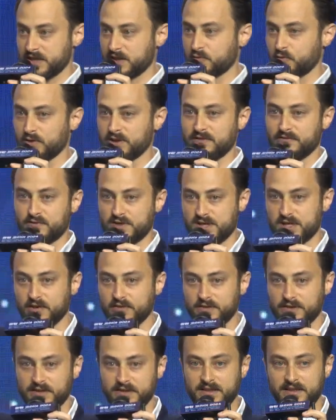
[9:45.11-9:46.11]
It would have
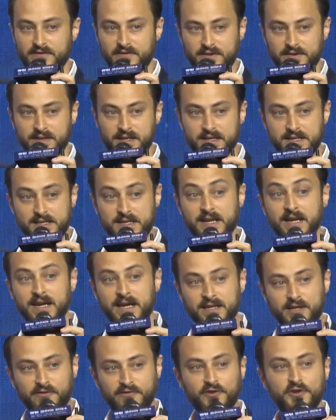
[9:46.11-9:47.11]
resulted in different things,
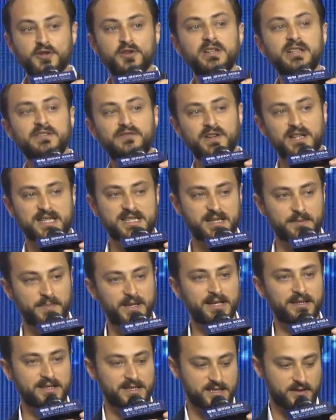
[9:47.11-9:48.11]
and therefore you need
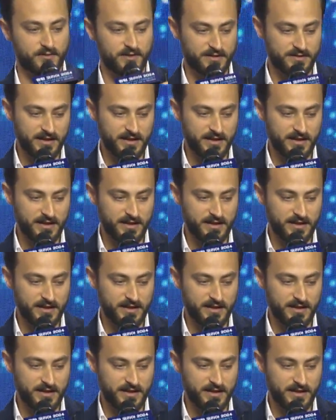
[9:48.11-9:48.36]
flexibility so that